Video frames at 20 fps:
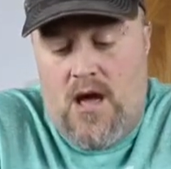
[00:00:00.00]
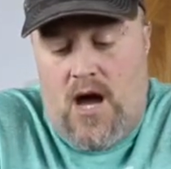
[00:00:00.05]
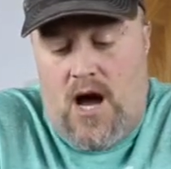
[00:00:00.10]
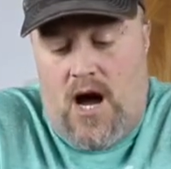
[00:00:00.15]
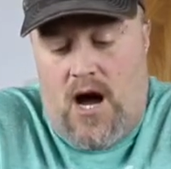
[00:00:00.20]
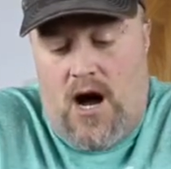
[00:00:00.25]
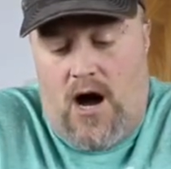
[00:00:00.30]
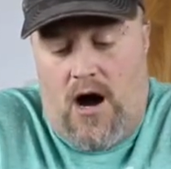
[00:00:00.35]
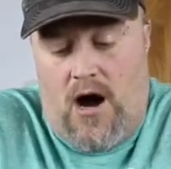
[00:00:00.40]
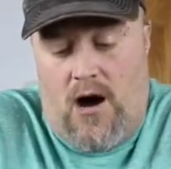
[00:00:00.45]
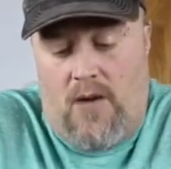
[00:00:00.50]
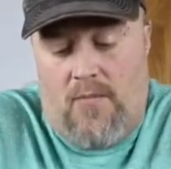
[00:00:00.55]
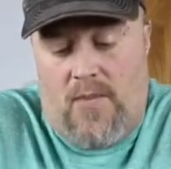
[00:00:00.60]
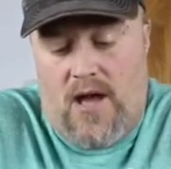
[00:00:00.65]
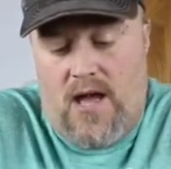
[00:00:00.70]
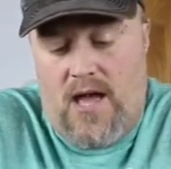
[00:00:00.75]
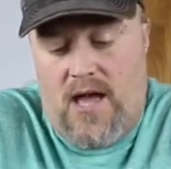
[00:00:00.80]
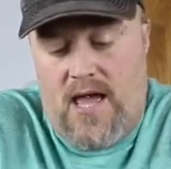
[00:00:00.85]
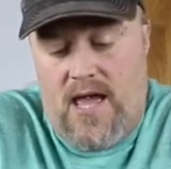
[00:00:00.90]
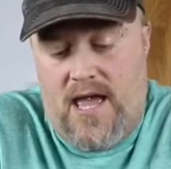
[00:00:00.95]

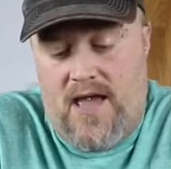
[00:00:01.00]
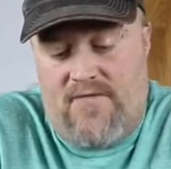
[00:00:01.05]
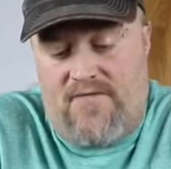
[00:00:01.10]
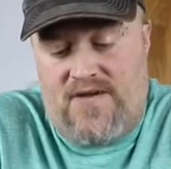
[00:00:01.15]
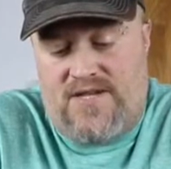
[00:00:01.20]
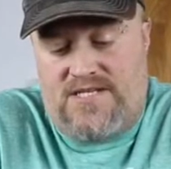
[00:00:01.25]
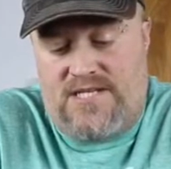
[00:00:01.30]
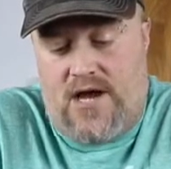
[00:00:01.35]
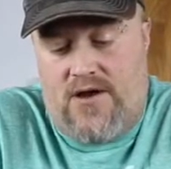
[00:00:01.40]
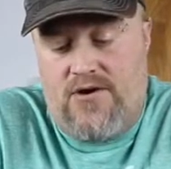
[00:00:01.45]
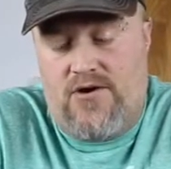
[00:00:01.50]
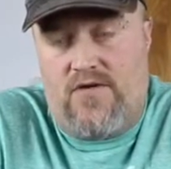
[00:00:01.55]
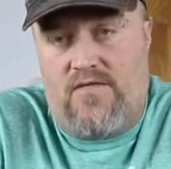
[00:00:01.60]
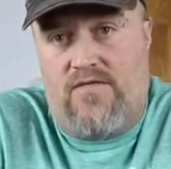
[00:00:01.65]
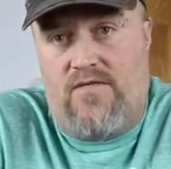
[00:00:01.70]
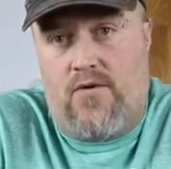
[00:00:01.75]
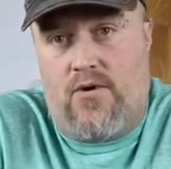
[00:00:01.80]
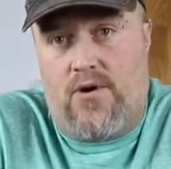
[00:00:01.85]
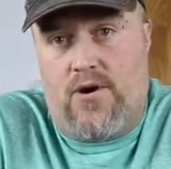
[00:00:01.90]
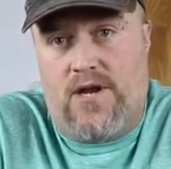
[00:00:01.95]
If it's under
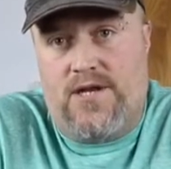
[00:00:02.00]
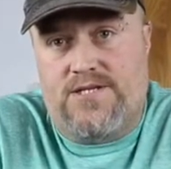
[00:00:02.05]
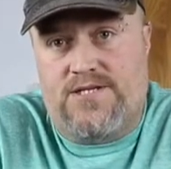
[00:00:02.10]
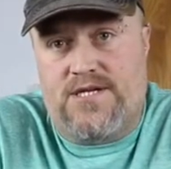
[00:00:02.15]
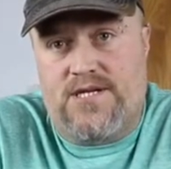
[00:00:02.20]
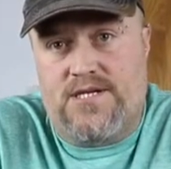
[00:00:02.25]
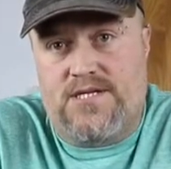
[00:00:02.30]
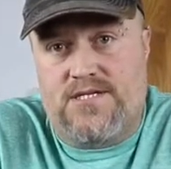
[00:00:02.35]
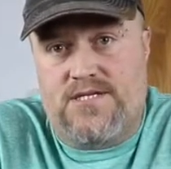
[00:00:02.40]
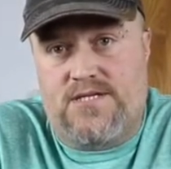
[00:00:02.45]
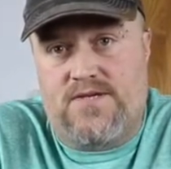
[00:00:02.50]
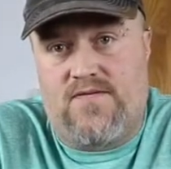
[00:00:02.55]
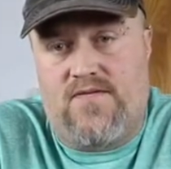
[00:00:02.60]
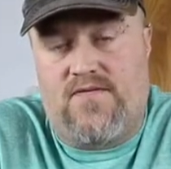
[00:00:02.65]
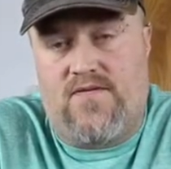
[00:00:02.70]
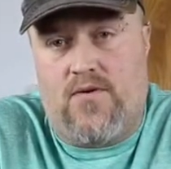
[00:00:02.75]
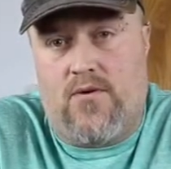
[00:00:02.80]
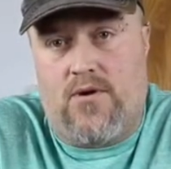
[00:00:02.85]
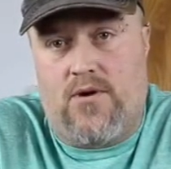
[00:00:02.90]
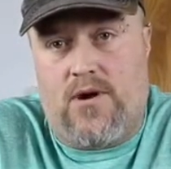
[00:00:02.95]
4 inches
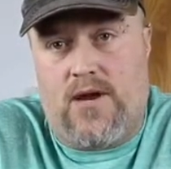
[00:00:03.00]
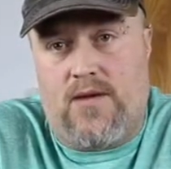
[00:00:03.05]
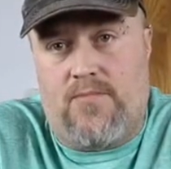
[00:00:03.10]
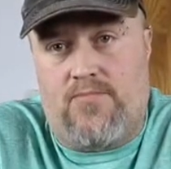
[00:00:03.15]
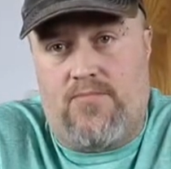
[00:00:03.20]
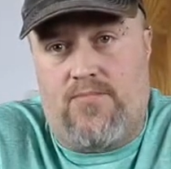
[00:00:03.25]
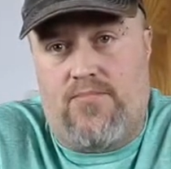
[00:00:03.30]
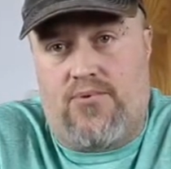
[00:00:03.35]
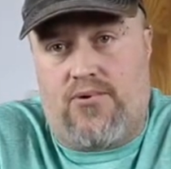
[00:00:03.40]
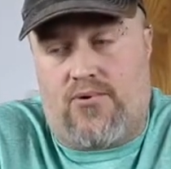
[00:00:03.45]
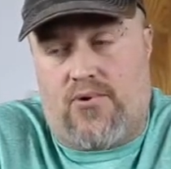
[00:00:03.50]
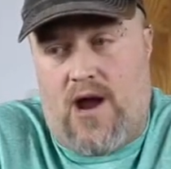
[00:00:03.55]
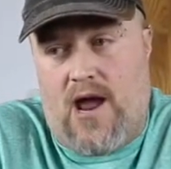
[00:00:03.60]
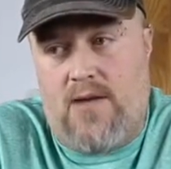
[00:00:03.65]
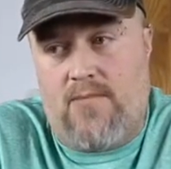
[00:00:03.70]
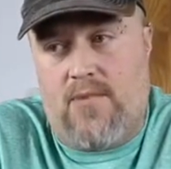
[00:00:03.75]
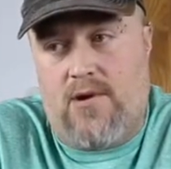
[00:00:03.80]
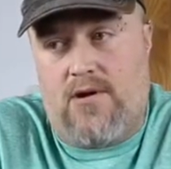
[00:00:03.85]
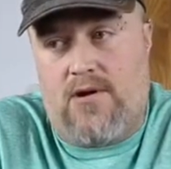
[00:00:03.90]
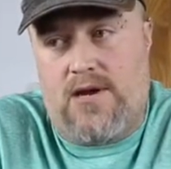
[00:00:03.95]
for a
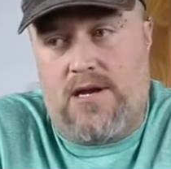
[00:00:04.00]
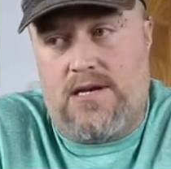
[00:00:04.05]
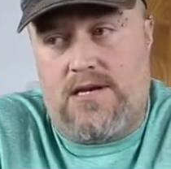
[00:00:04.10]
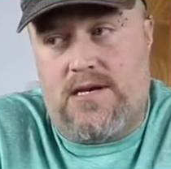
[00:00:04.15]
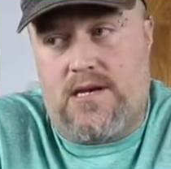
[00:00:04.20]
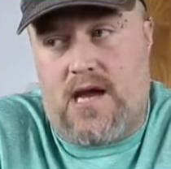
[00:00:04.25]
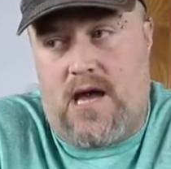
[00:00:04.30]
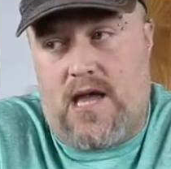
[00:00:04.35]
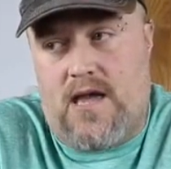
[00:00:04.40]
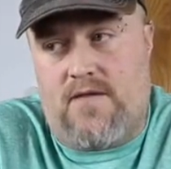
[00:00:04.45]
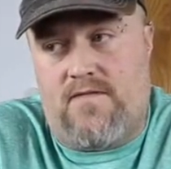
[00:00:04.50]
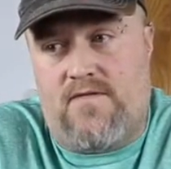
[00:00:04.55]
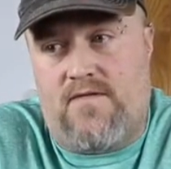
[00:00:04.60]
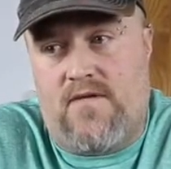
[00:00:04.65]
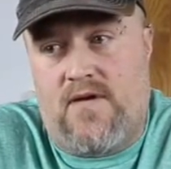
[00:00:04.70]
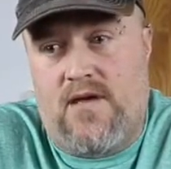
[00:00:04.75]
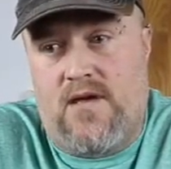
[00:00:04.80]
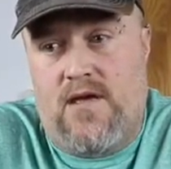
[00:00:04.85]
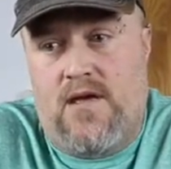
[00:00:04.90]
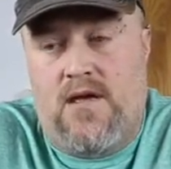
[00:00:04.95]
primary
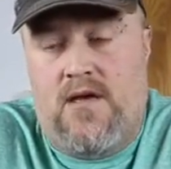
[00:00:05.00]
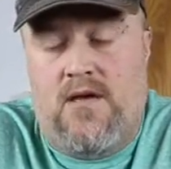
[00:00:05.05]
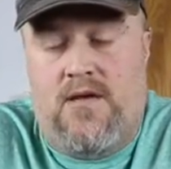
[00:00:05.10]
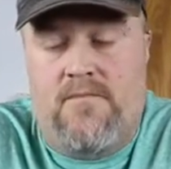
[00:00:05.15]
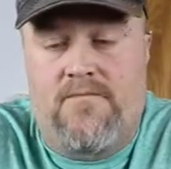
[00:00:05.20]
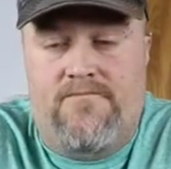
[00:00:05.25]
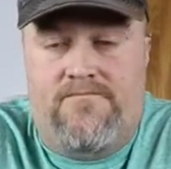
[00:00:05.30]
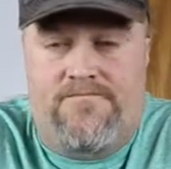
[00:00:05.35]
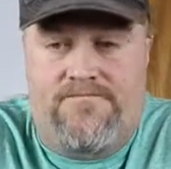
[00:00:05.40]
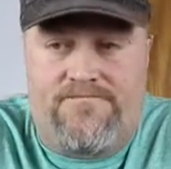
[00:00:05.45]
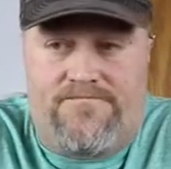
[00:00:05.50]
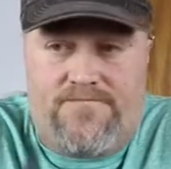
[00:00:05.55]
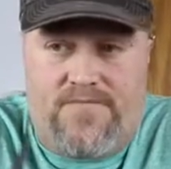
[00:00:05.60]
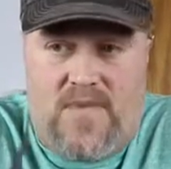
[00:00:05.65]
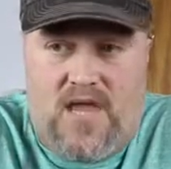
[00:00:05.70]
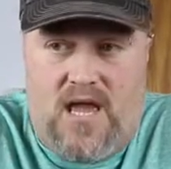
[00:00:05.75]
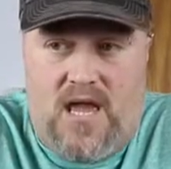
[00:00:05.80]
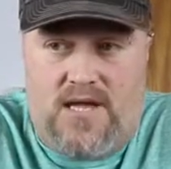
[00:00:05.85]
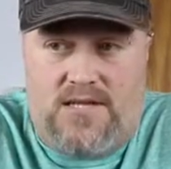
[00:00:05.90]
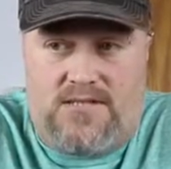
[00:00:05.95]
knife,
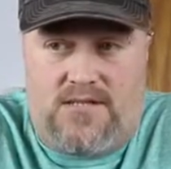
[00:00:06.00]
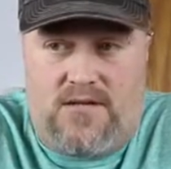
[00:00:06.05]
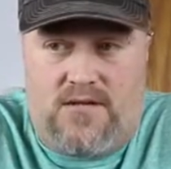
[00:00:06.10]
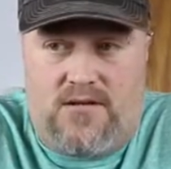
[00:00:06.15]
it's a